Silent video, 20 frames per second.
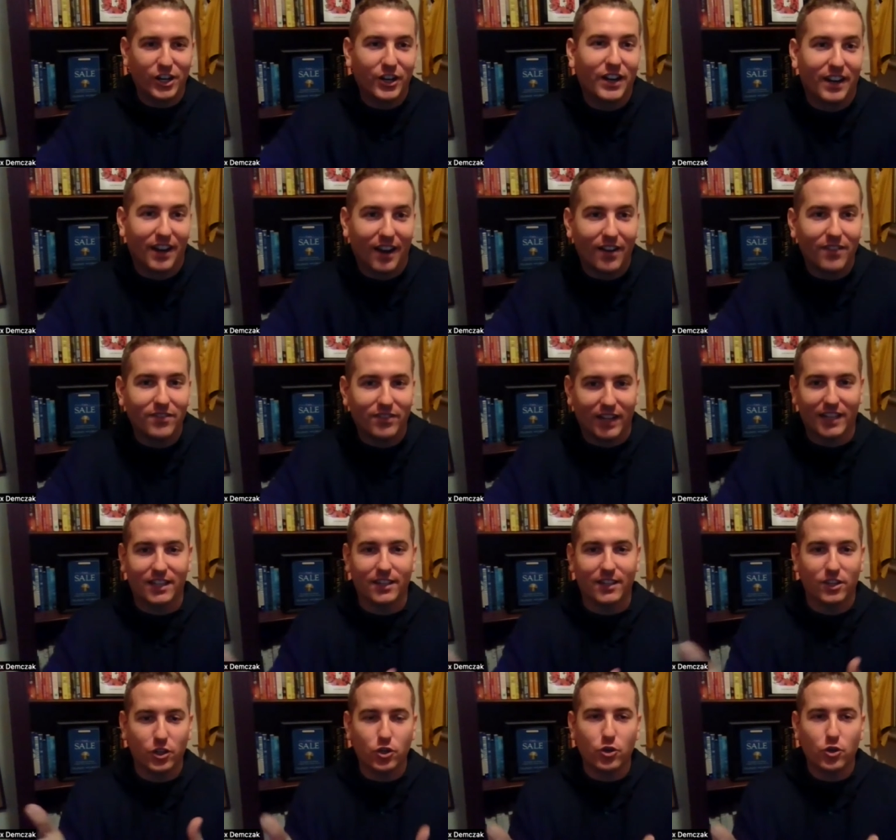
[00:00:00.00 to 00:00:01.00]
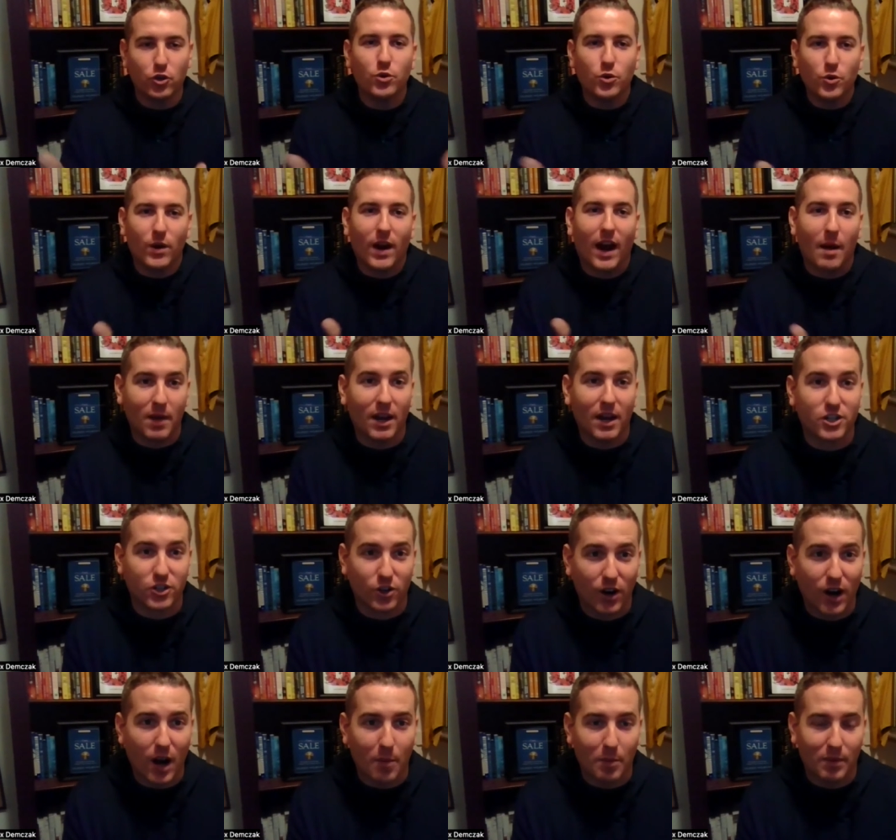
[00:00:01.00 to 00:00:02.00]
good enough like you do not
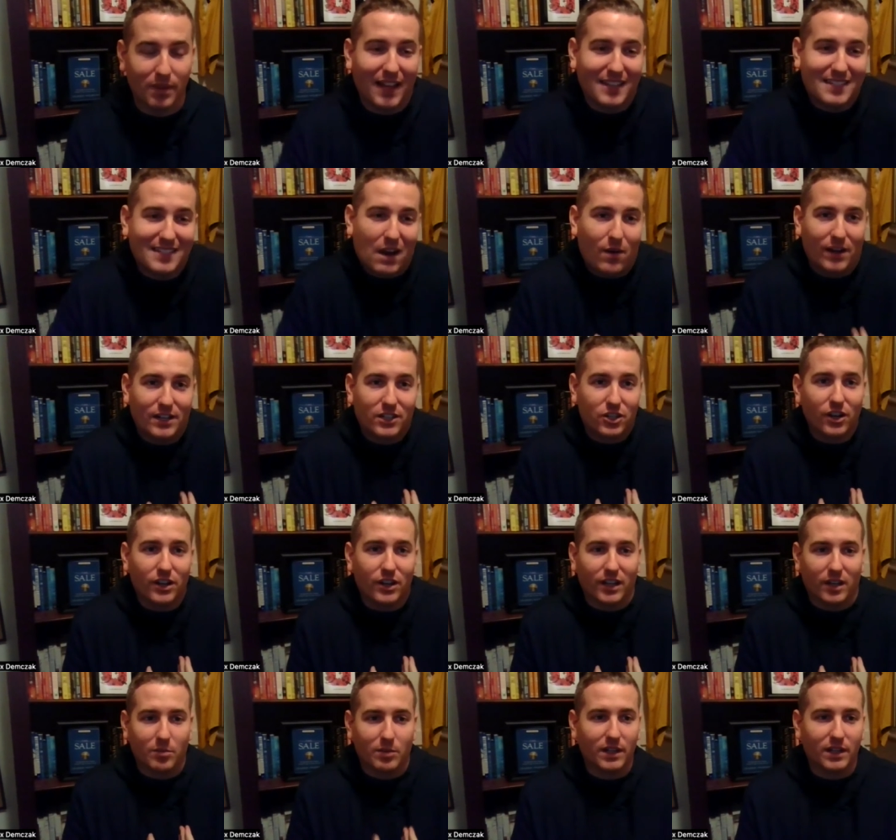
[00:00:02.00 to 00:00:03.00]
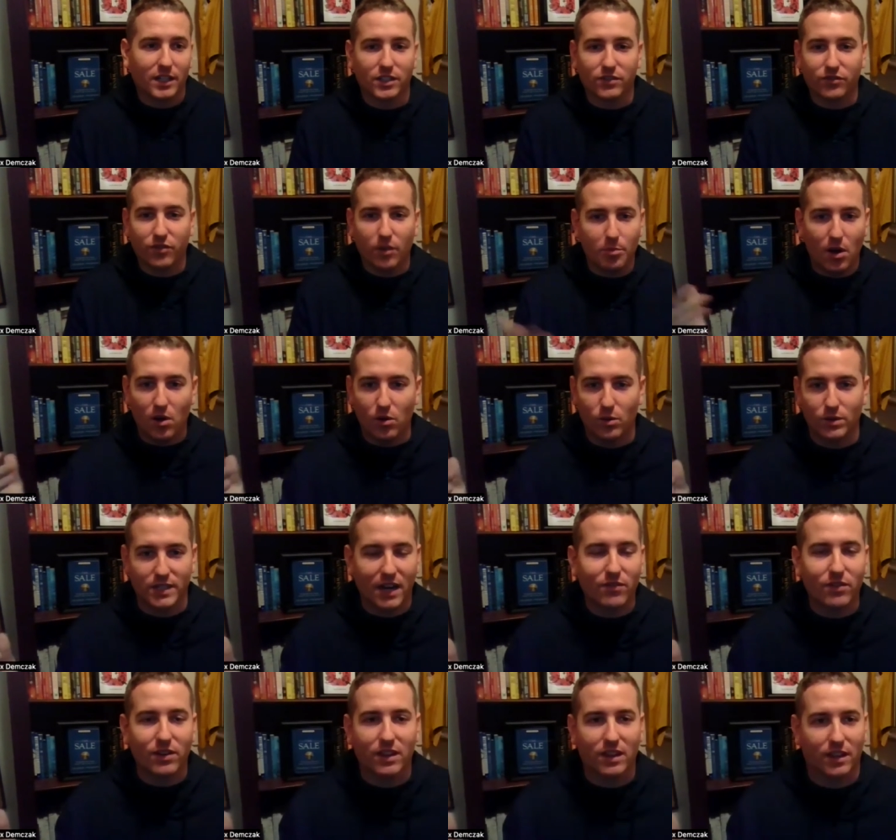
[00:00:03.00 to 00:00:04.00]
measure up and that's how i took it because football was
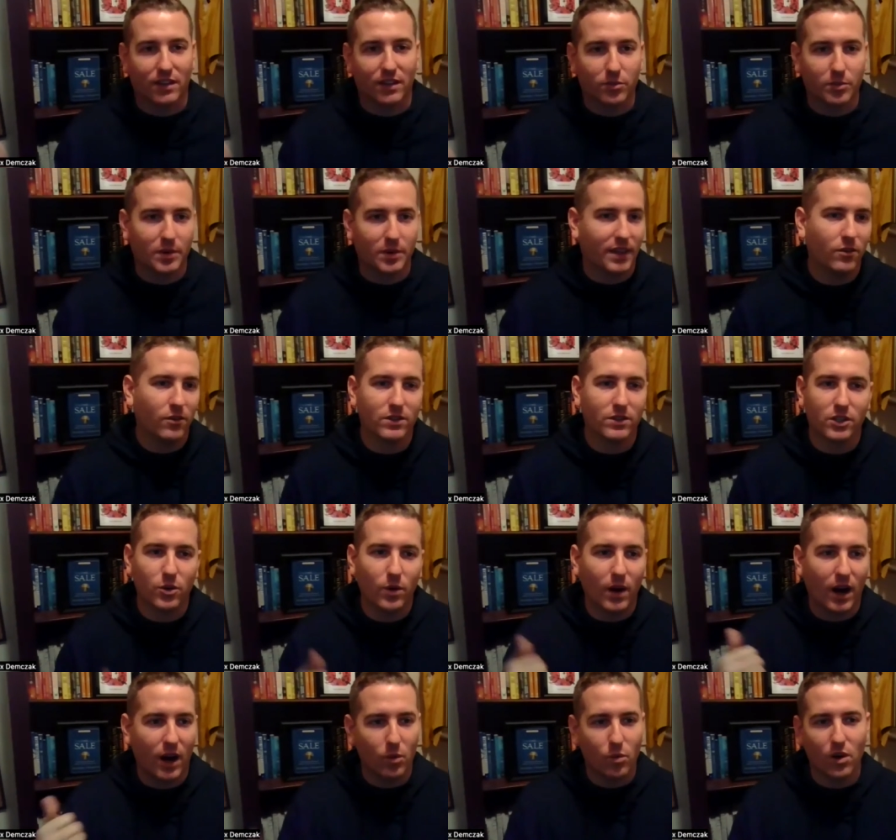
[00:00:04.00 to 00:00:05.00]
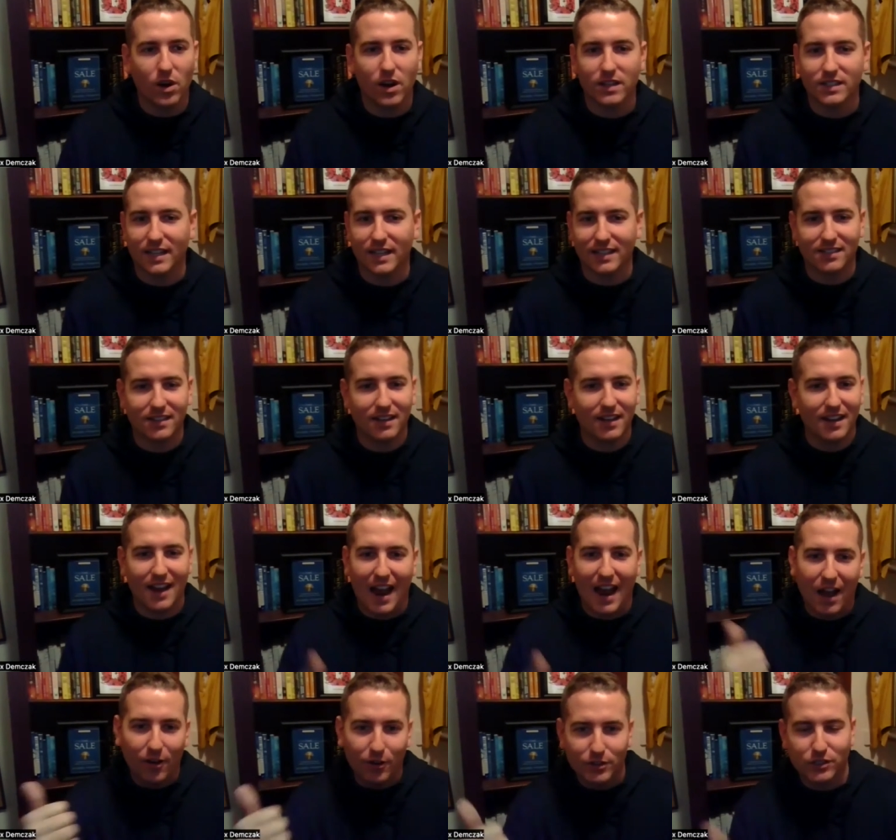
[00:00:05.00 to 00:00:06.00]
everything for me that was who i was that's
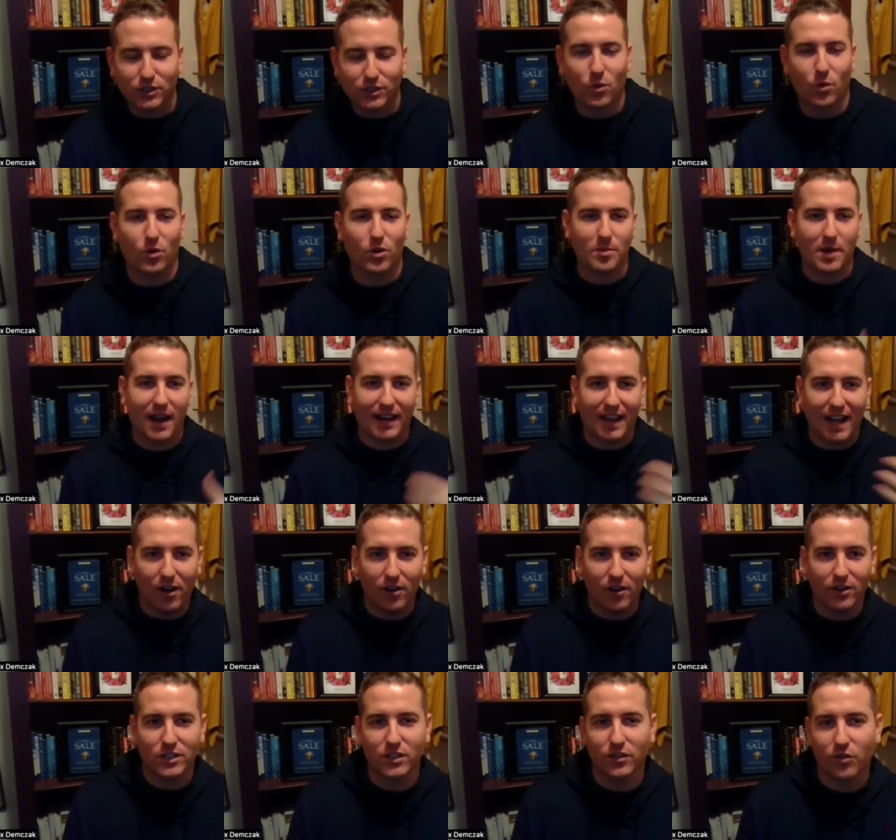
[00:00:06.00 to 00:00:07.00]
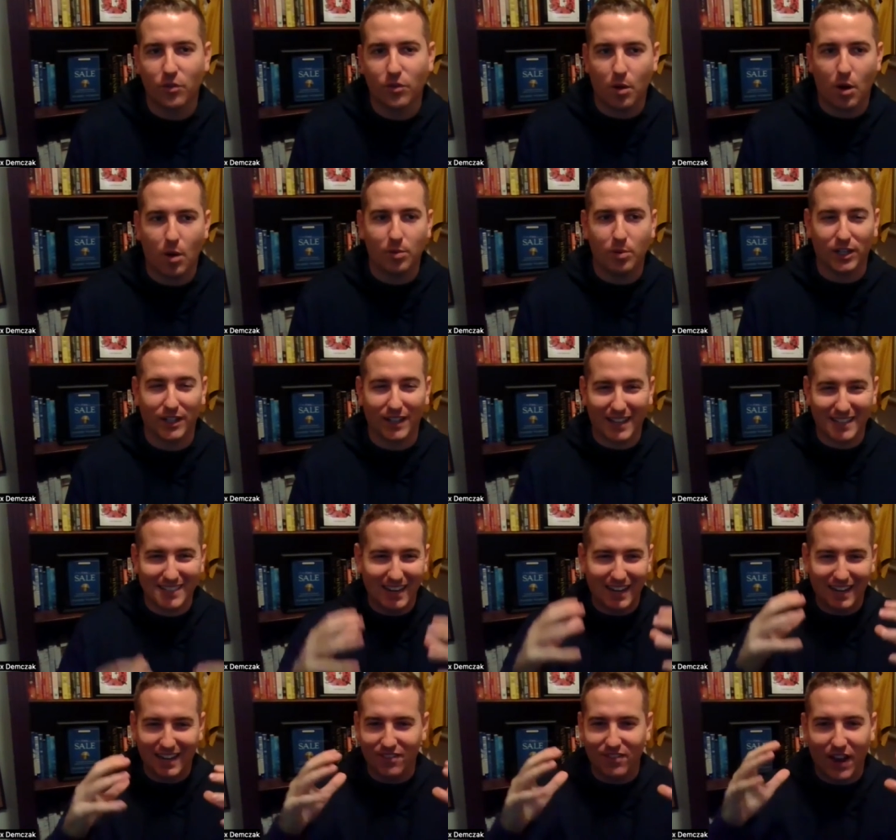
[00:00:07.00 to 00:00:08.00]
alex the quarterback alex the football player that's
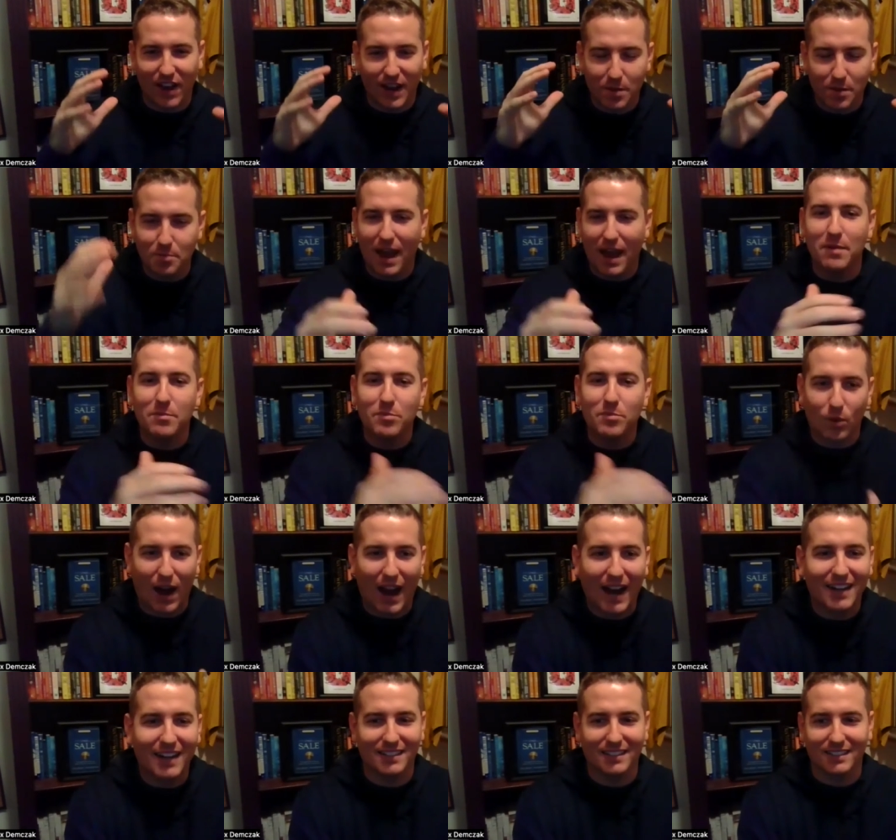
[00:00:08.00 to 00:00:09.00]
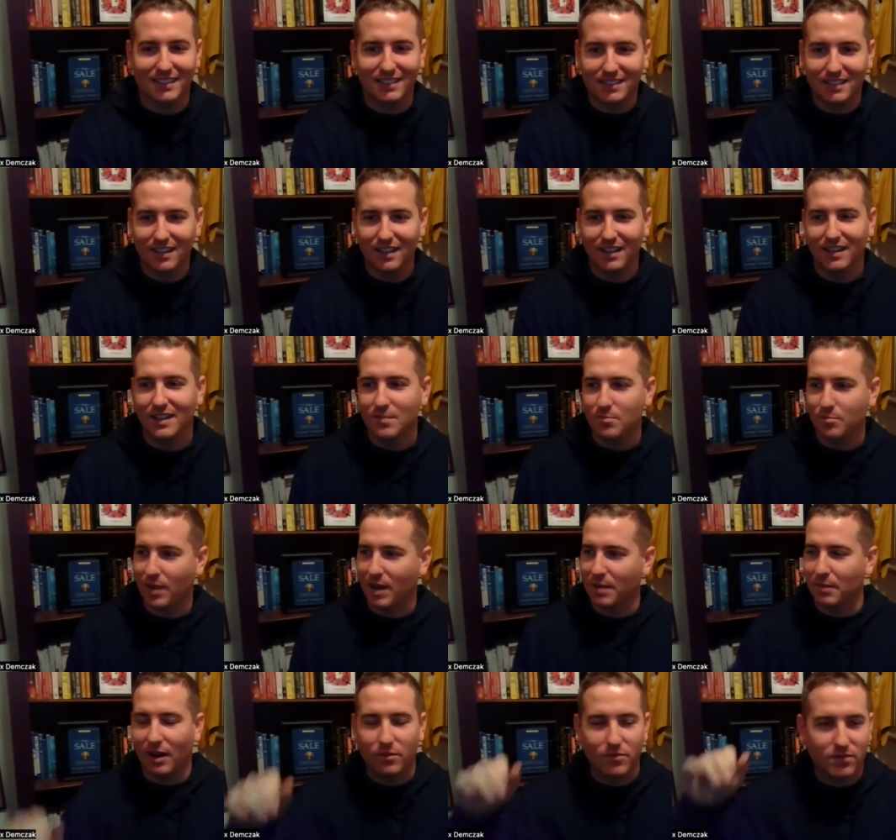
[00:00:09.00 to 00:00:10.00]
like if i had a bad practice
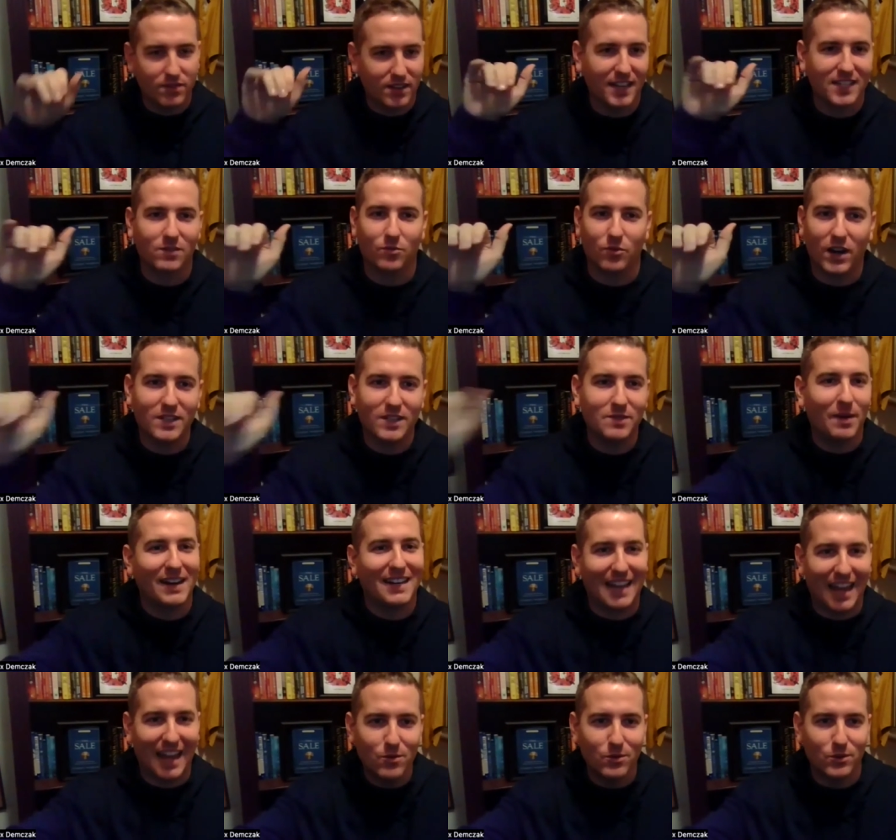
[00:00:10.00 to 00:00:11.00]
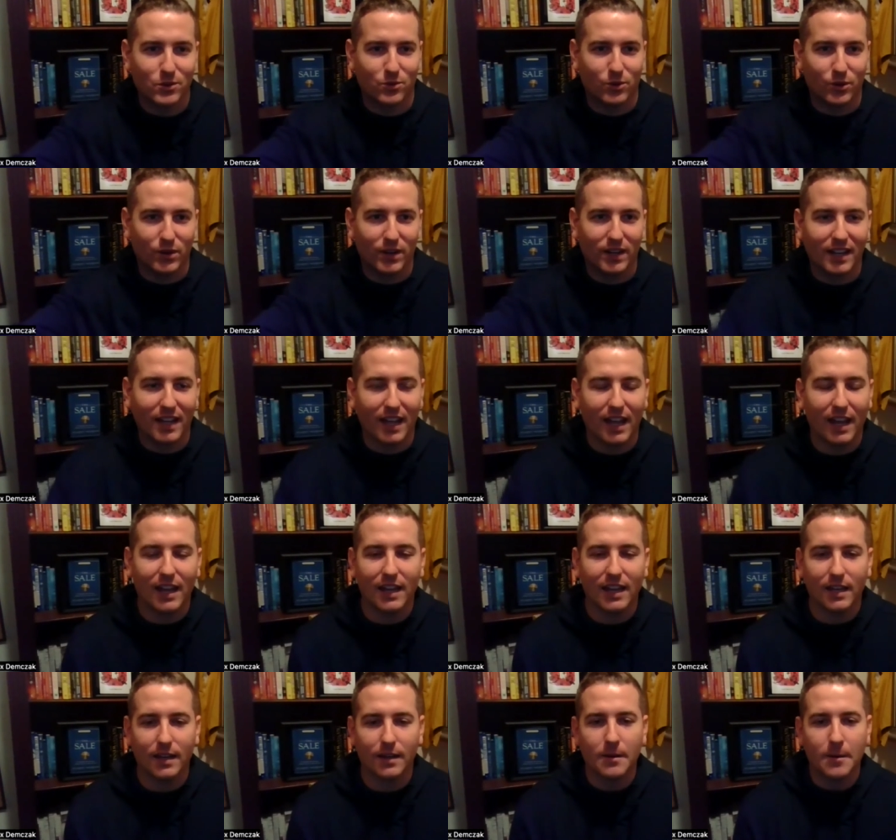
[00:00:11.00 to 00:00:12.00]
man my rest of my day was ruined
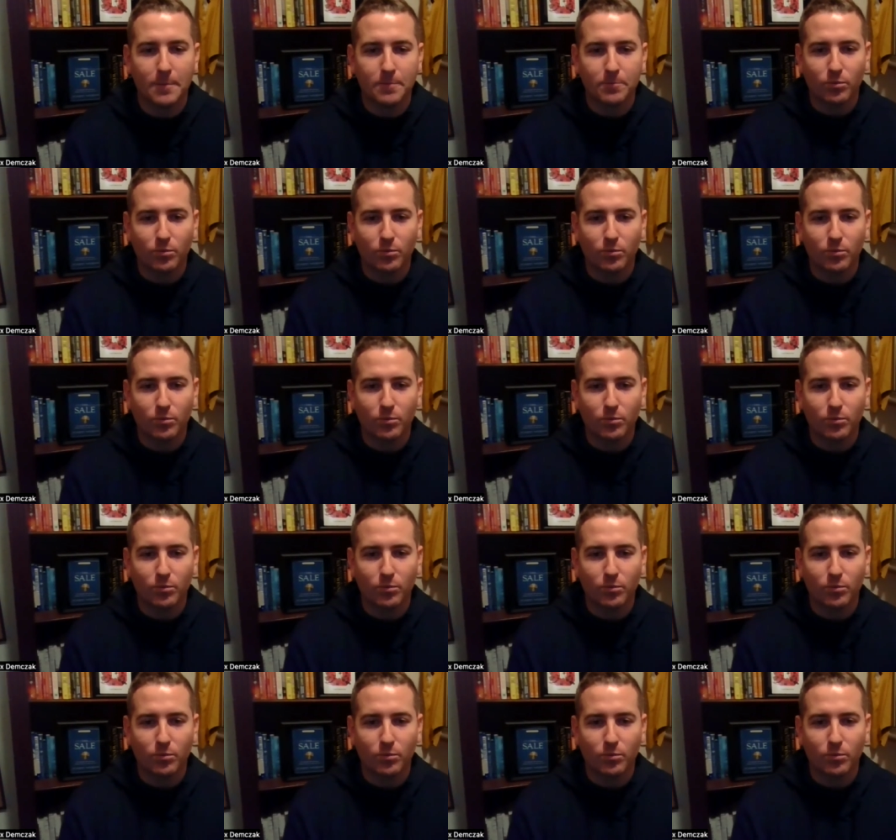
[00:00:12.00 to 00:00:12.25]
and